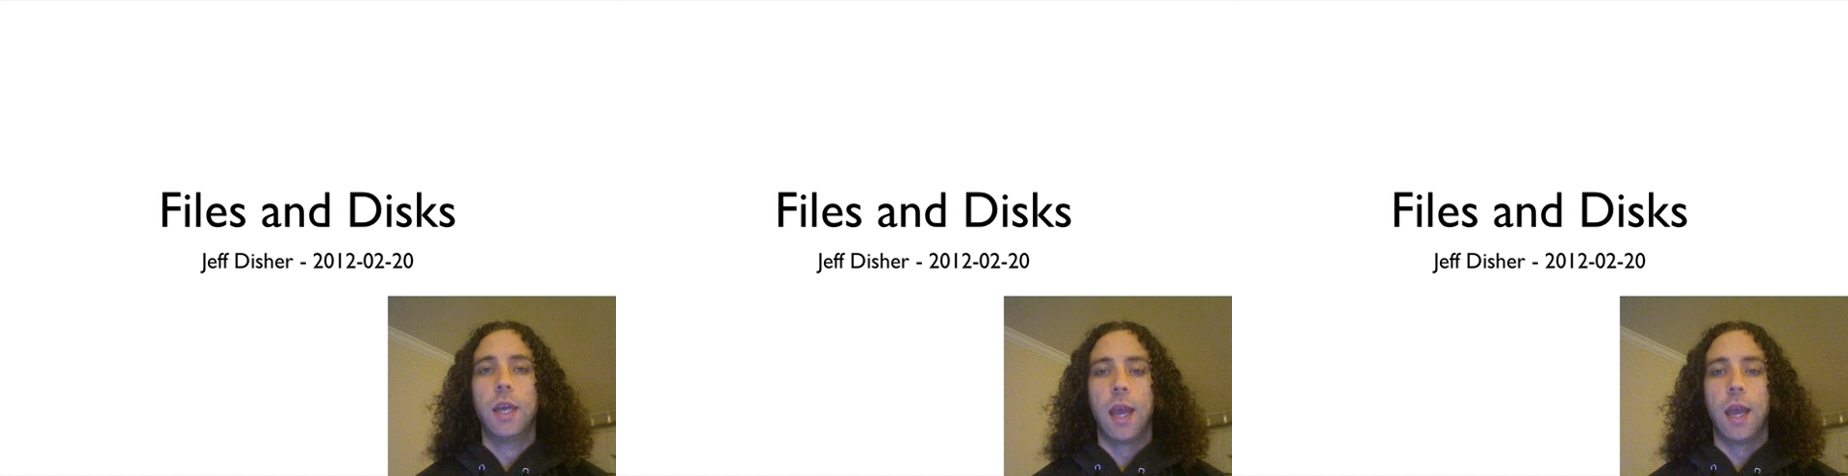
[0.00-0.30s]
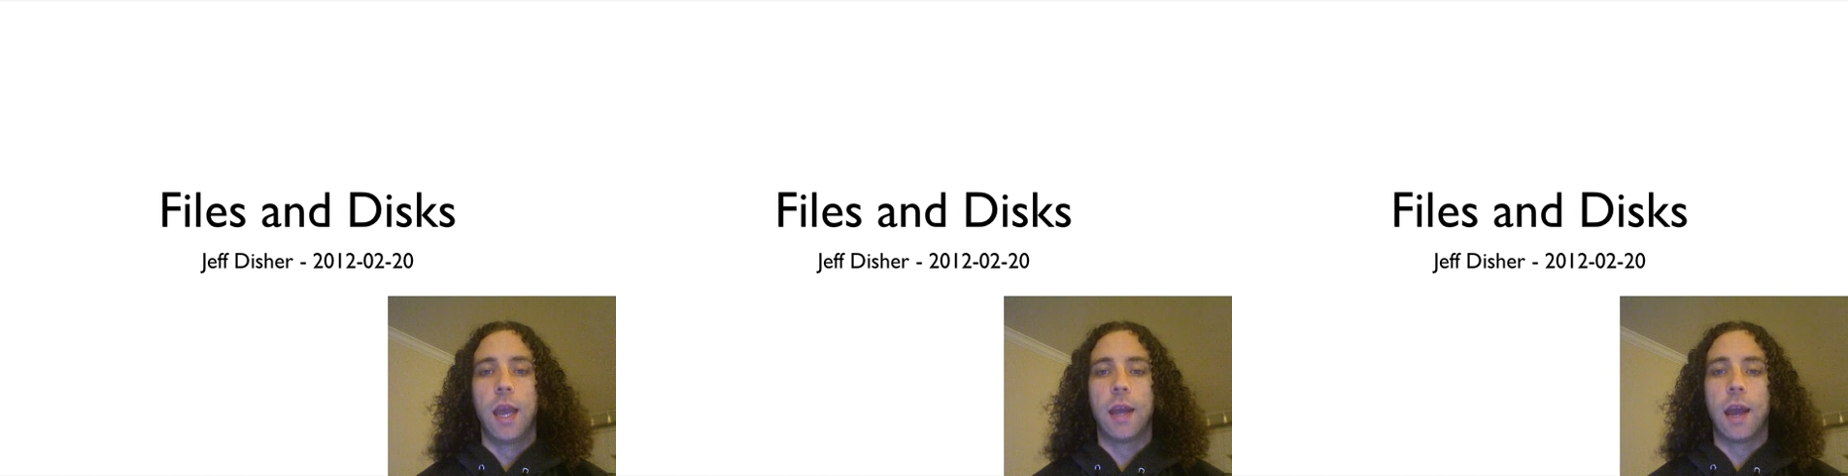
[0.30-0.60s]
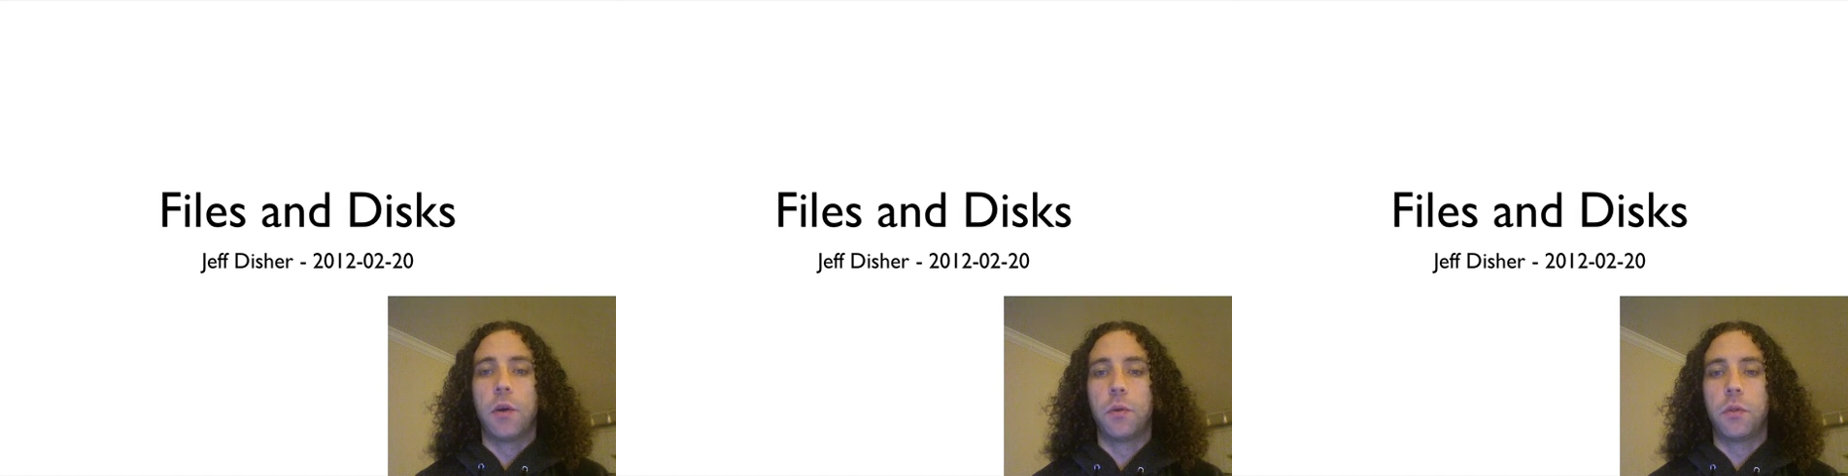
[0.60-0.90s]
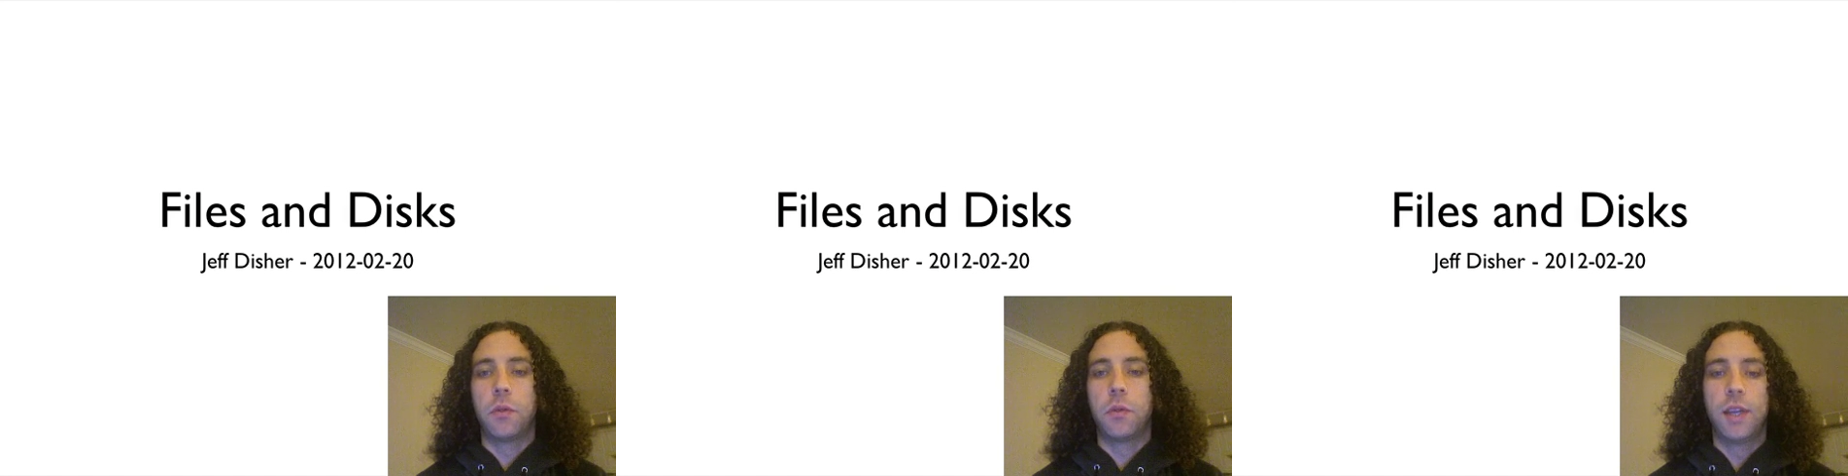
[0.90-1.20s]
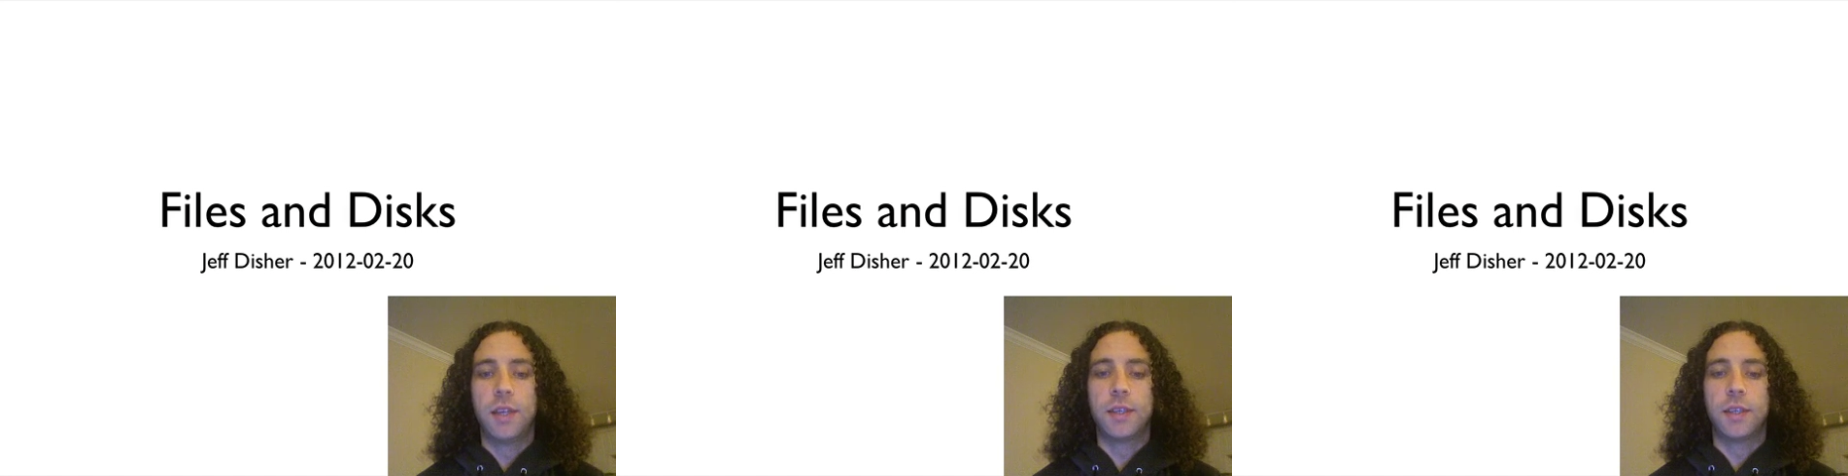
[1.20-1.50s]
and how the
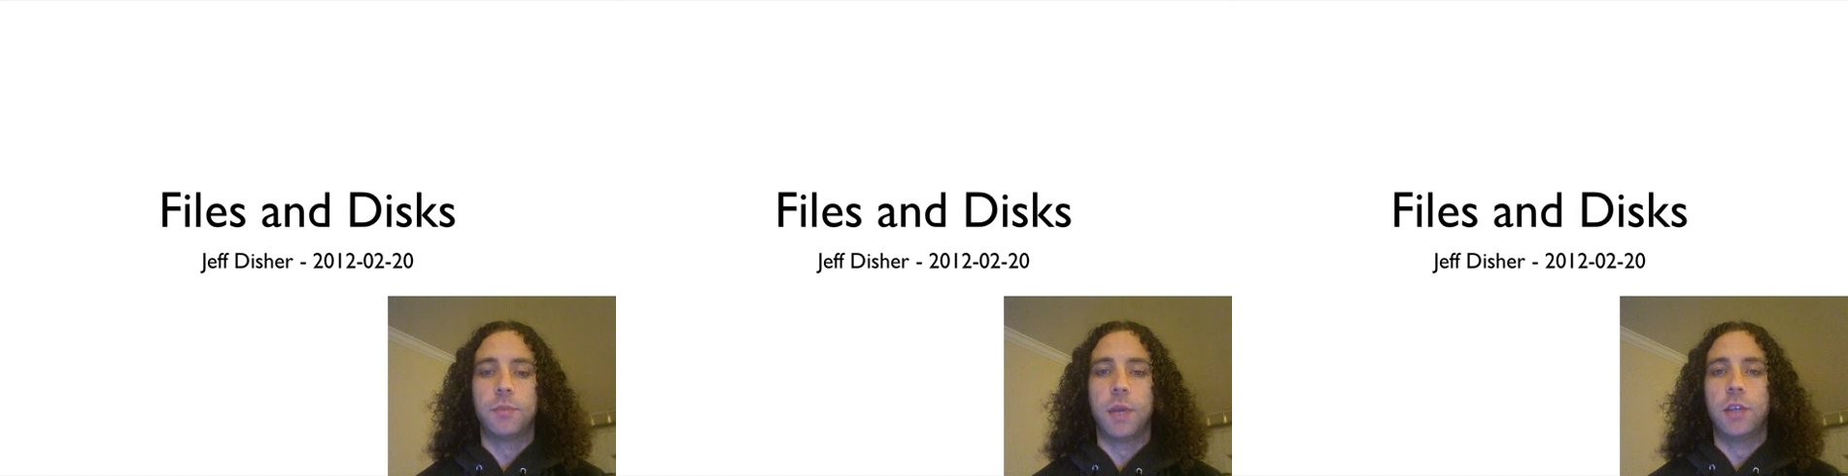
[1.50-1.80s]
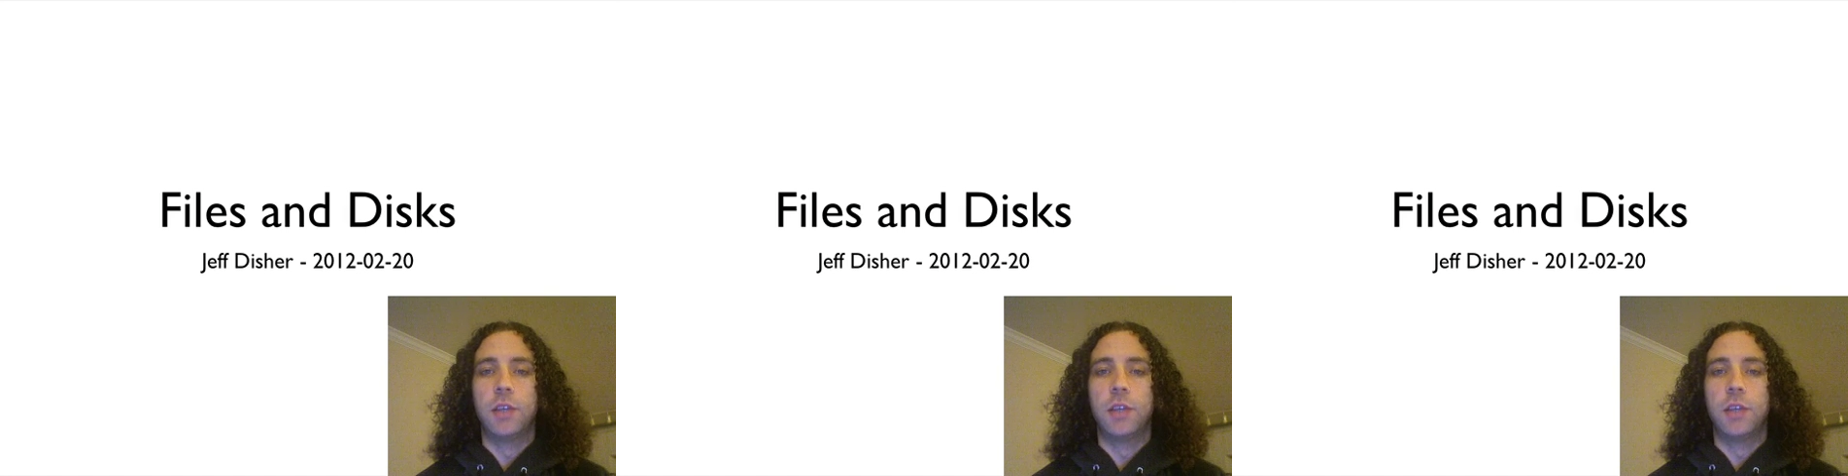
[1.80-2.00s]
disk is made into a